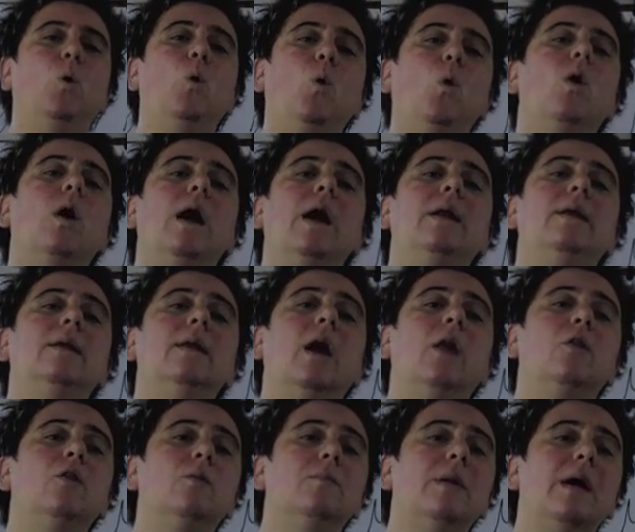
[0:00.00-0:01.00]
Or
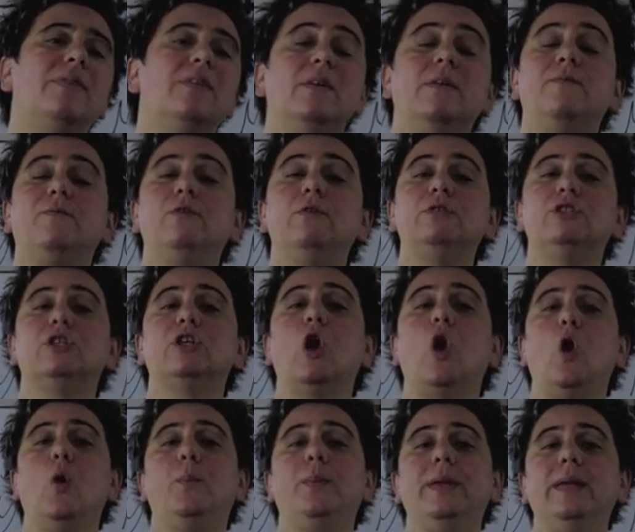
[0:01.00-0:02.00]
another method of using
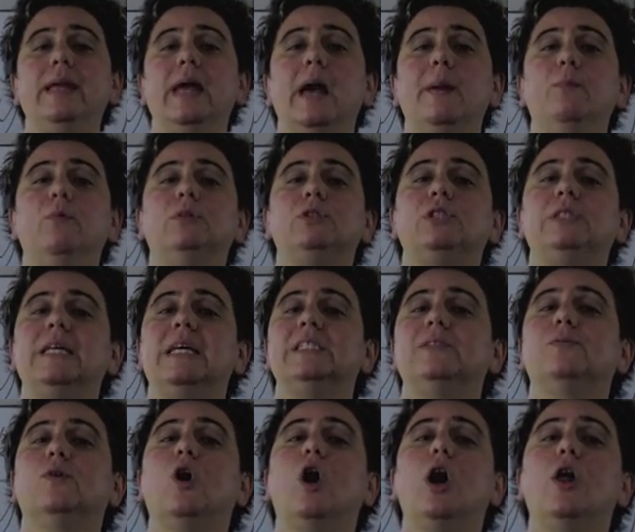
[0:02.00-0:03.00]
OPM, which stands
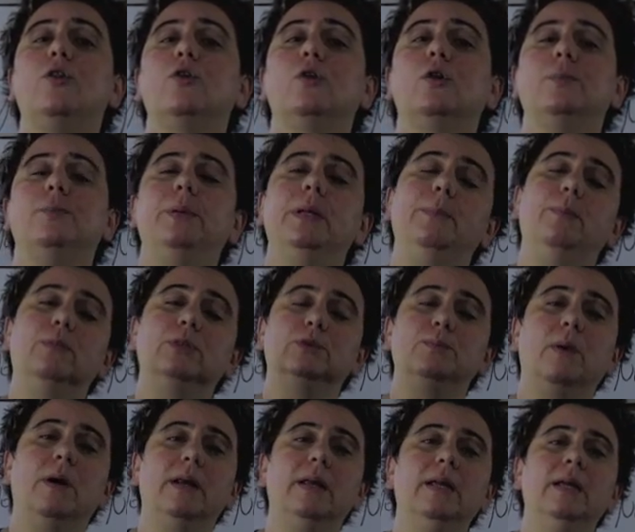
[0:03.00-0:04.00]
for other people's
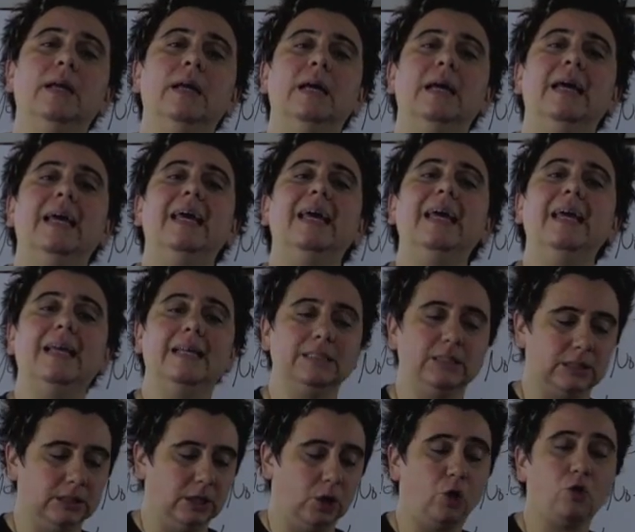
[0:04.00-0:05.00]
money,
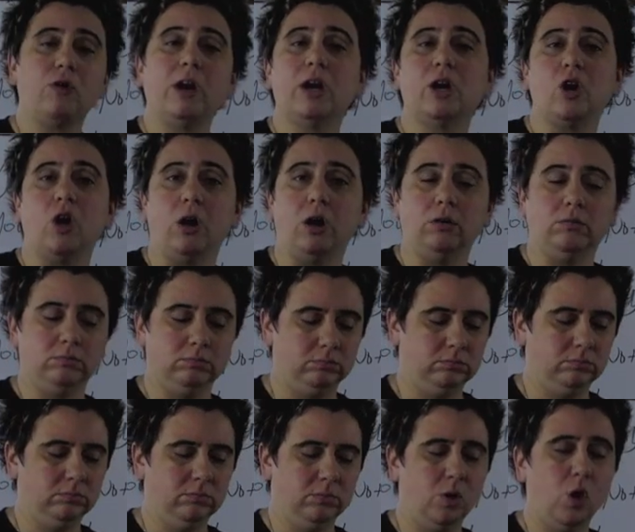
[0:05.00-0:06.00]
is credit card,
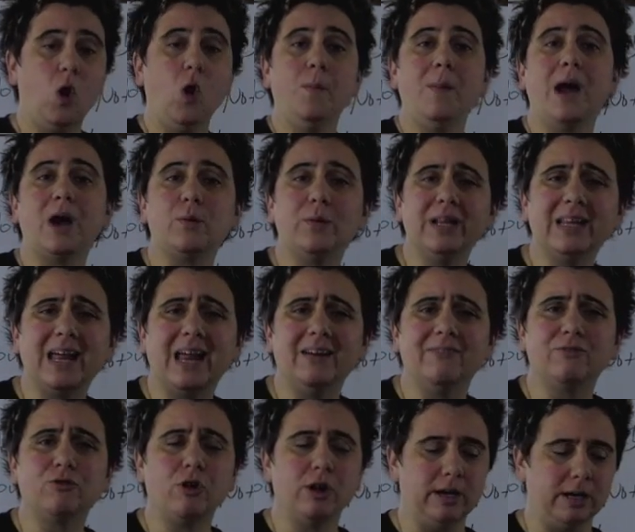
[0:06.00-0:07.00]
home equity line
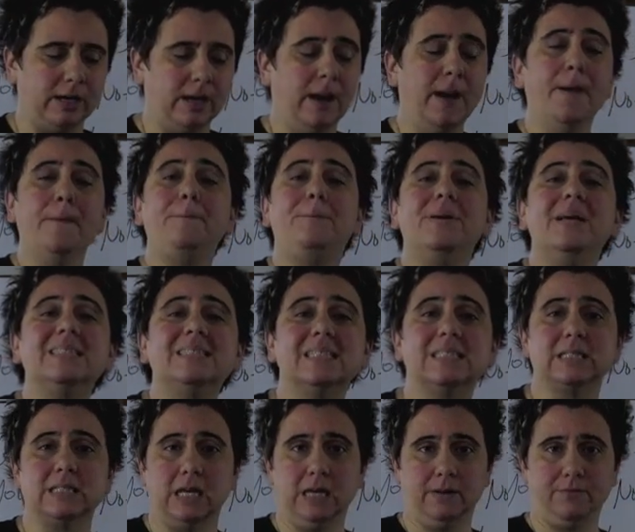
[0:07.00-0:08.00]
of credit,
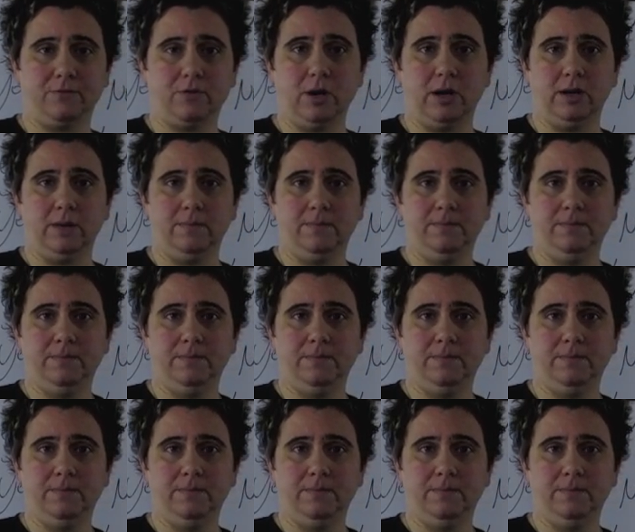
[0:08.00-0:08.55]
business line of credit.